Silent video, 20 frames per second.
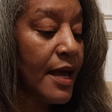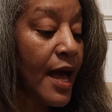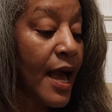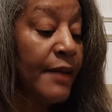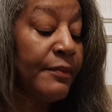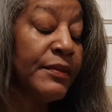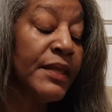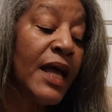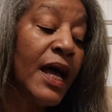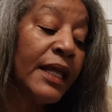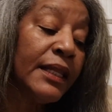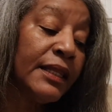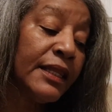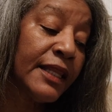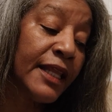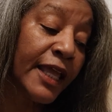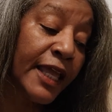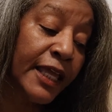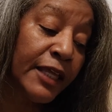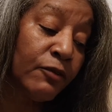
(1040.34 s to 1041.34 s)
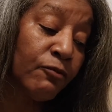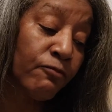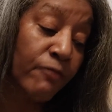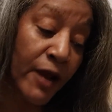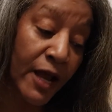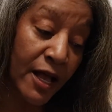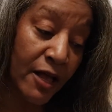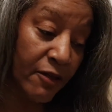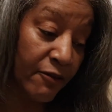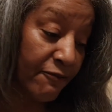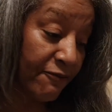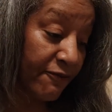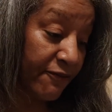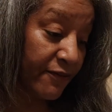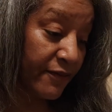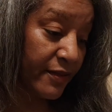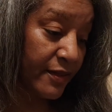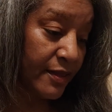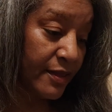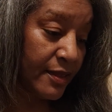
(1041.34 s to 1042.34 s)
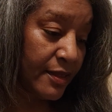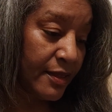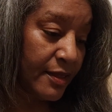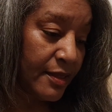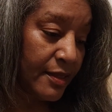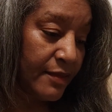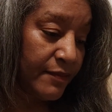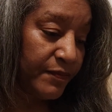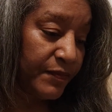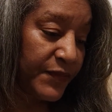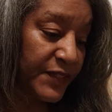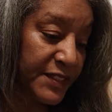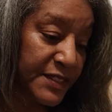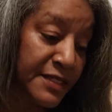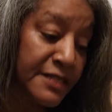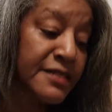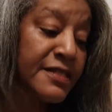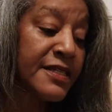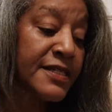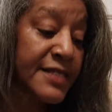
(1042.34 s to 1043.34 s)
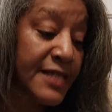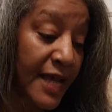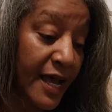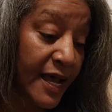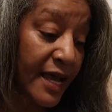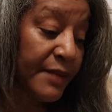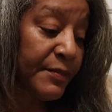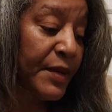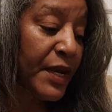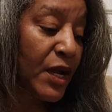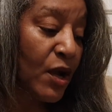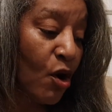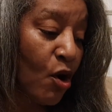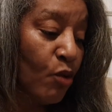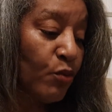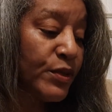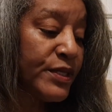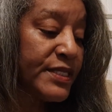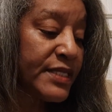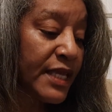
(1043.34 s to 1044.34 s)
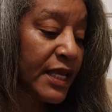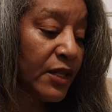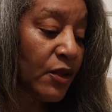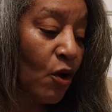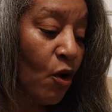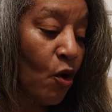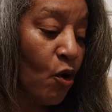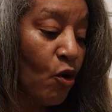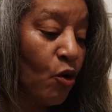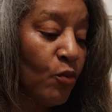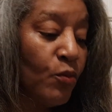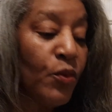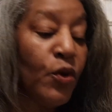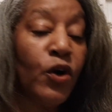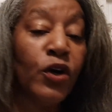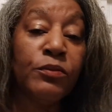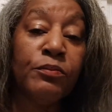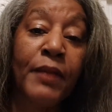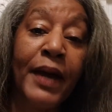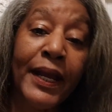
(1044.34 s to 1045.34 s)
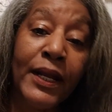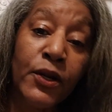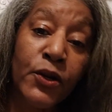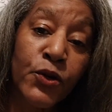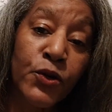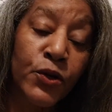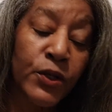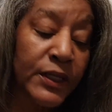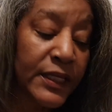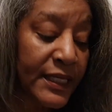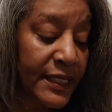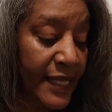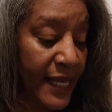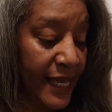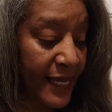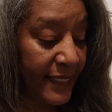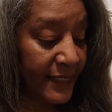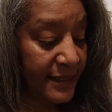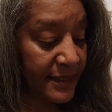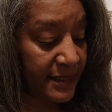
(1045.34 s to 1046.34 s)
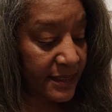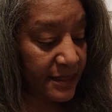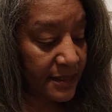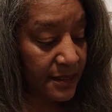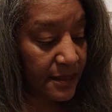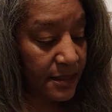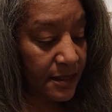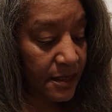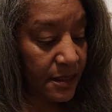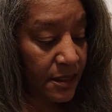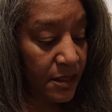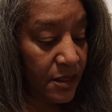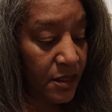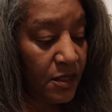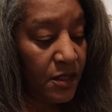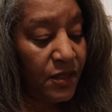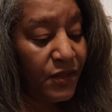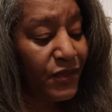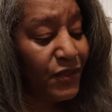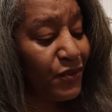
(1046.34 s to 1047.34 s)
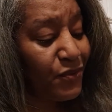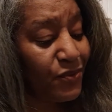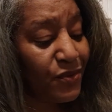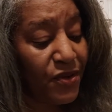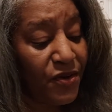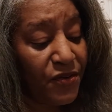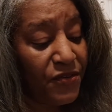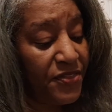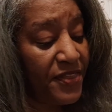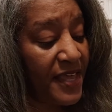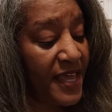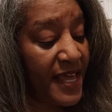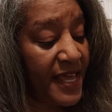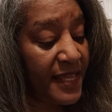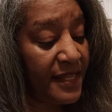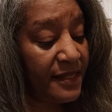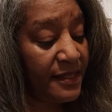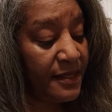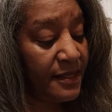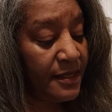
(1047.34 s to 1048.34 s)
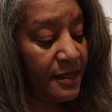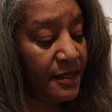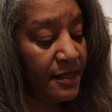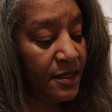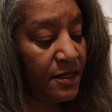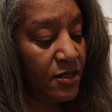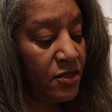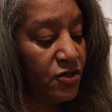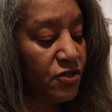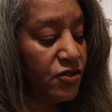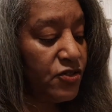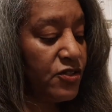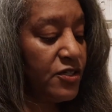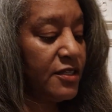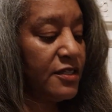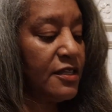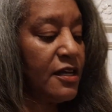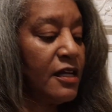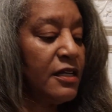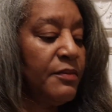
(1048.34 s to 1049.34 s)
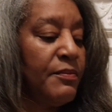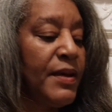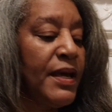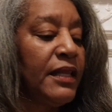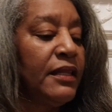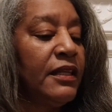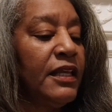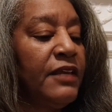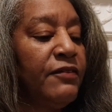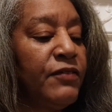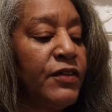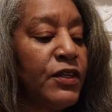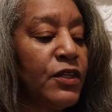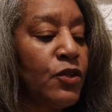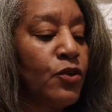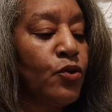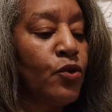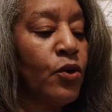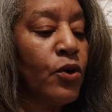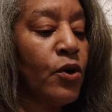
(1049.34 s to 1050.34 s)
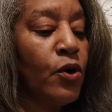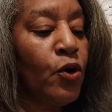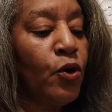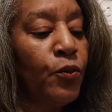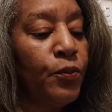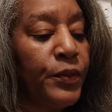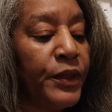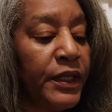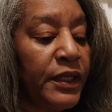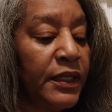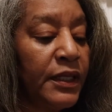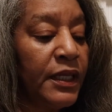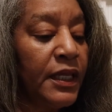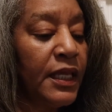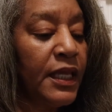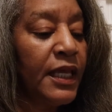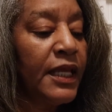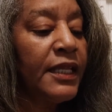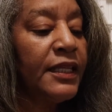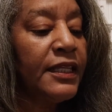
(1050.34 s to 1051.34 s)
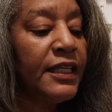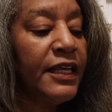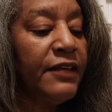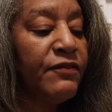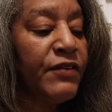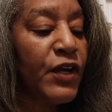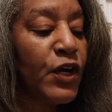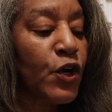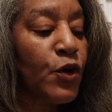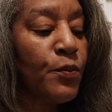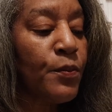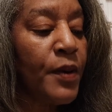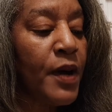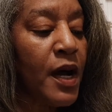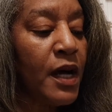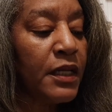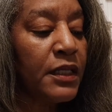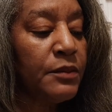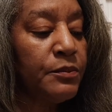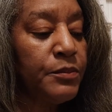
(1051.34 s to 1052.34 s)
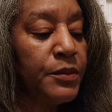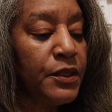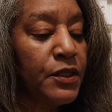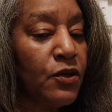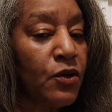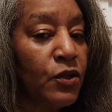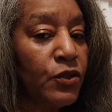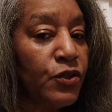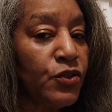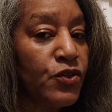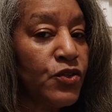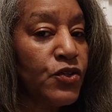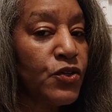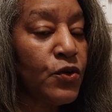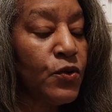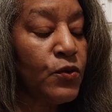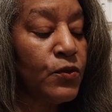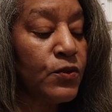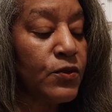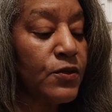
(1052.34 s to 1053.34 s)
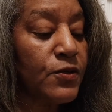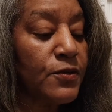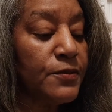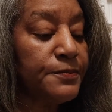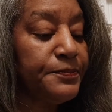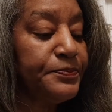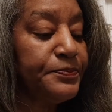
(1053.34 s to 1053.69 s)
I'm not late, Ralph. This is the time I always get home on my early nights. You know that. She thought about leaving the door open, leaving her pocketbook on her shoulder.